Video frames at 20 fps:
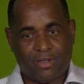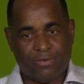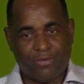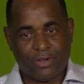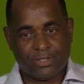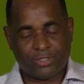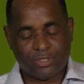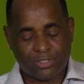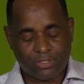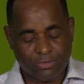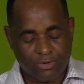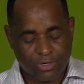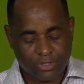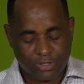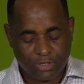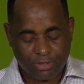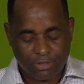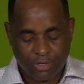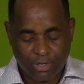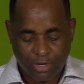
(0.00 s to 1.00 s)
with the
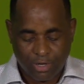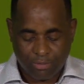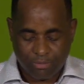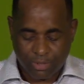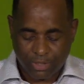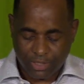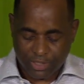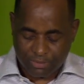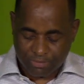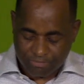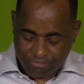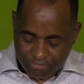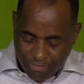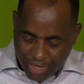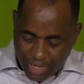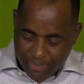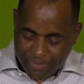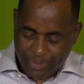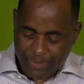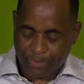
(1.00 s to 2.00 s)
situation, because
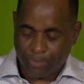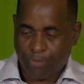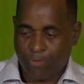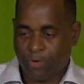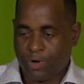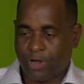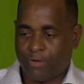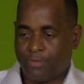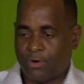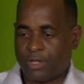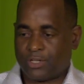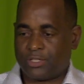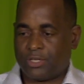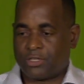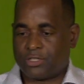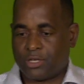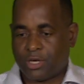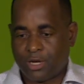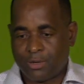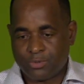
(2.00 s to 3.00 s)
many people would have lost their
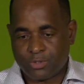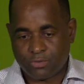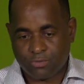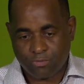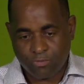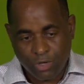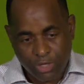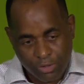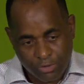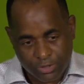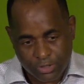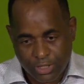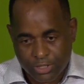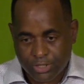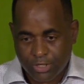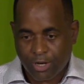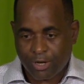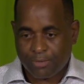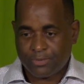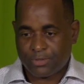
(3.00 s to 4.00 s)
jobs, will lose their
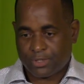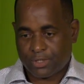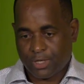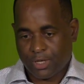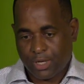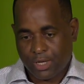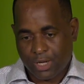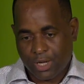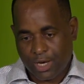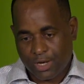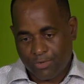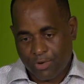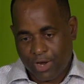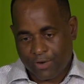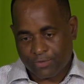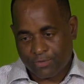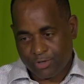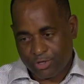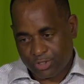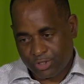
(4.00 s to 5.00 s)
jobs, and we
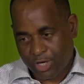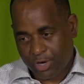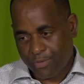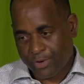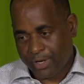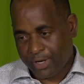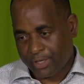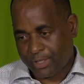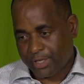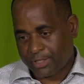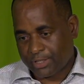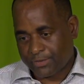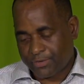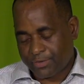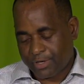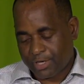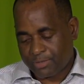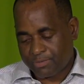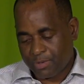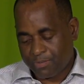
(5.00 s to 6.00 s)
have to ensure we can cater for
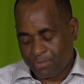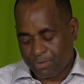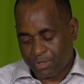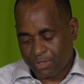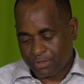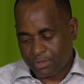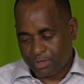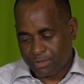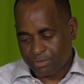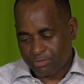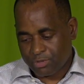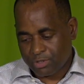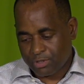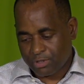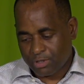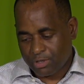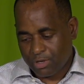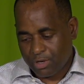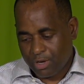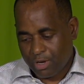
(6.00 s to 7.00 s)
these people in this country.
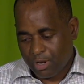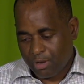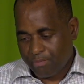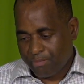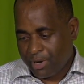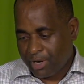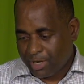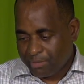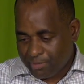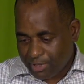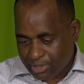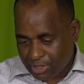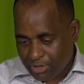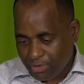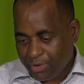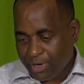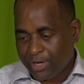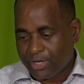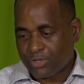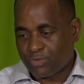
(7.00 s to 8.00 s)
Building
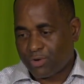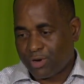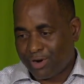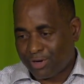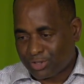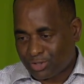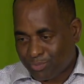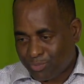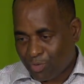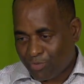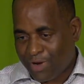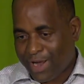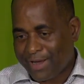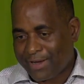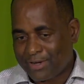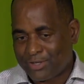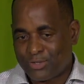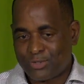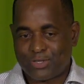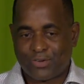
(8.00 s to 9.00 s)
materials, we're also
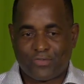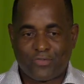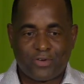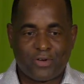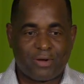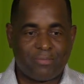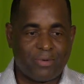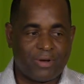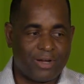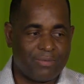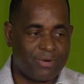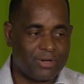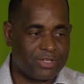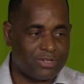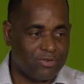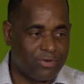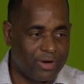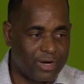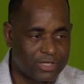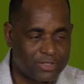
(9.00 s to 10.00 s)
providing duty-free on building
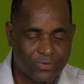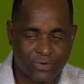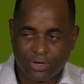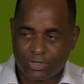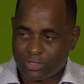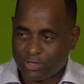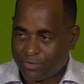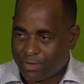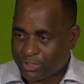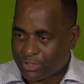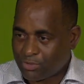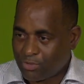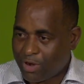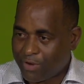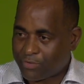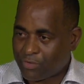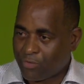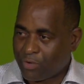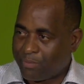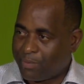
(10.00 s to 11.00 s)
materials for those of us who
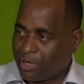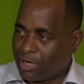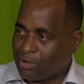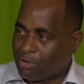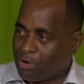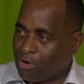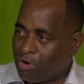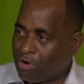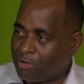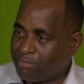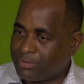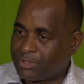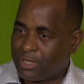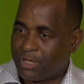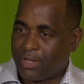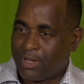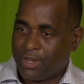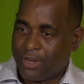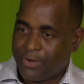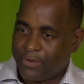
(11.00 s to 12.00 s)
have to rebuild our homes,
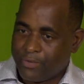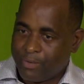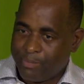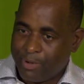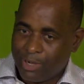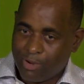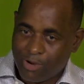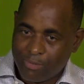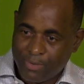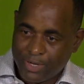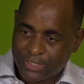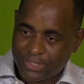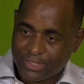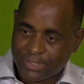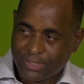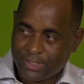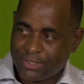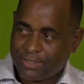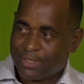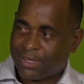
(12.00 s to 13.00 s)
rebuild our
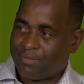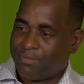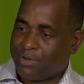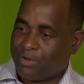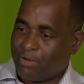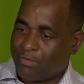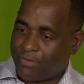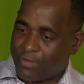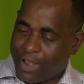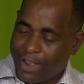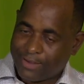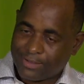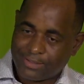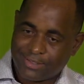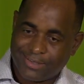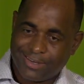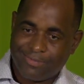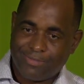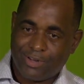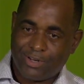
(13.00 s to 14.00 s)
businesses. There'll be no VAT,
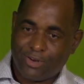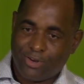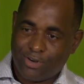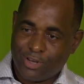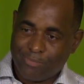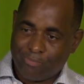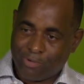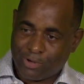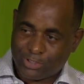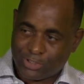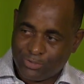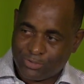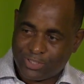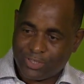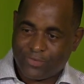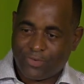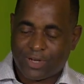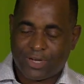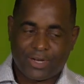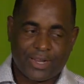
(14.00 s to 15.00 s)
there'll be no import duty
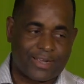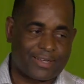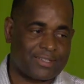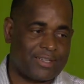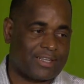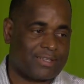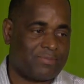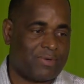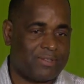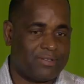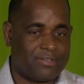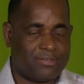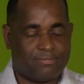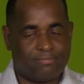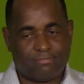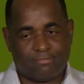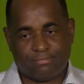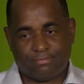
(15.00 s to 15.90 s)
for the next 6 months.